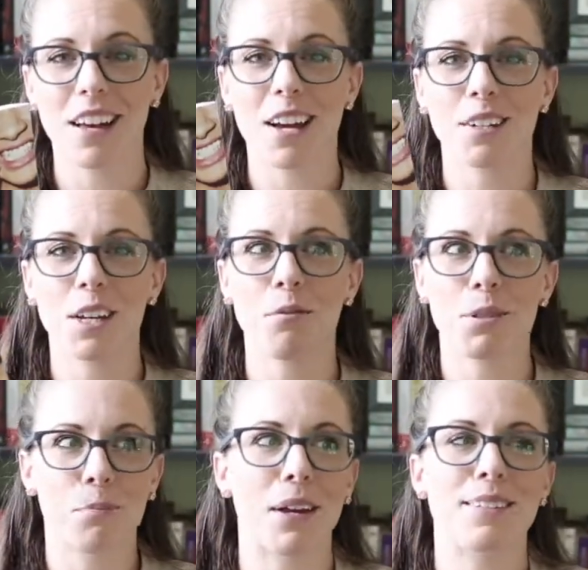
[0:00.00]
and he
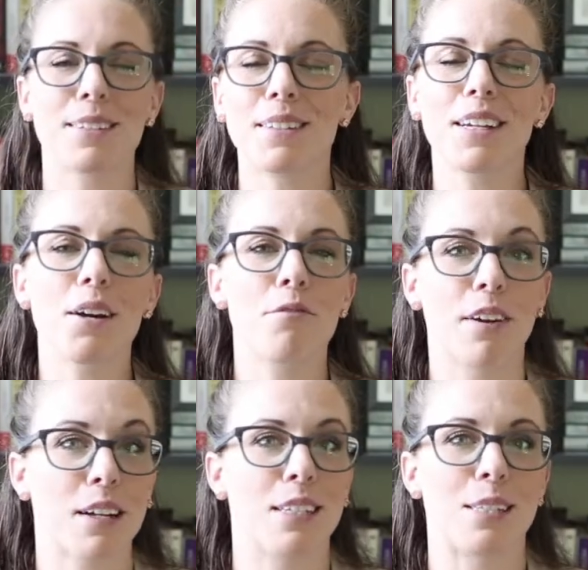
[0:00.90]
was basically a
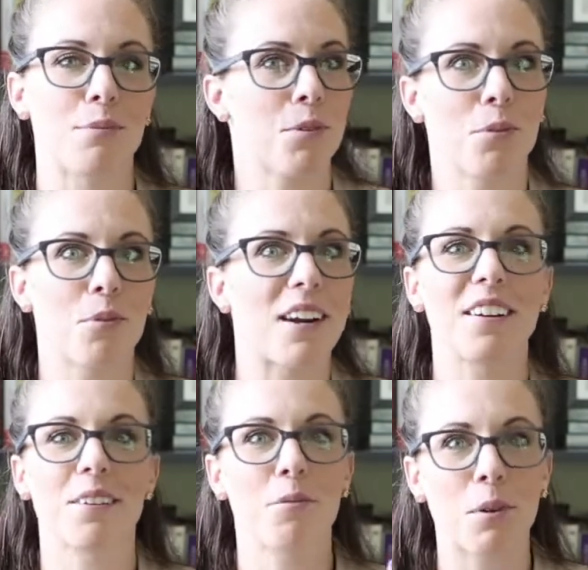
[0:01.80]
very
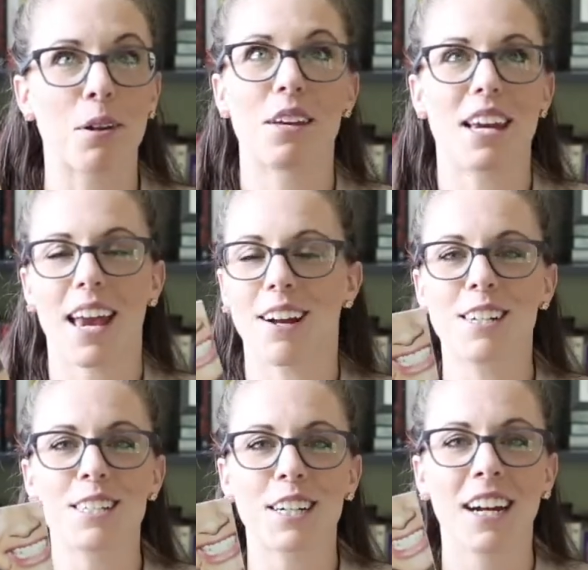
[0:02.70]
swoon-worthy
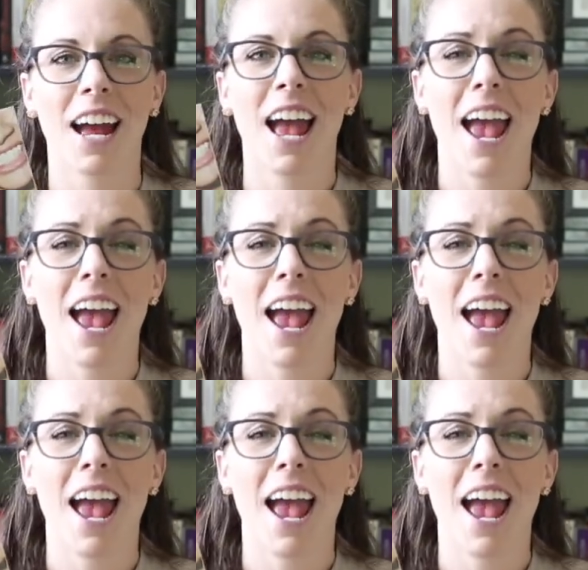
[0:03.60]
character,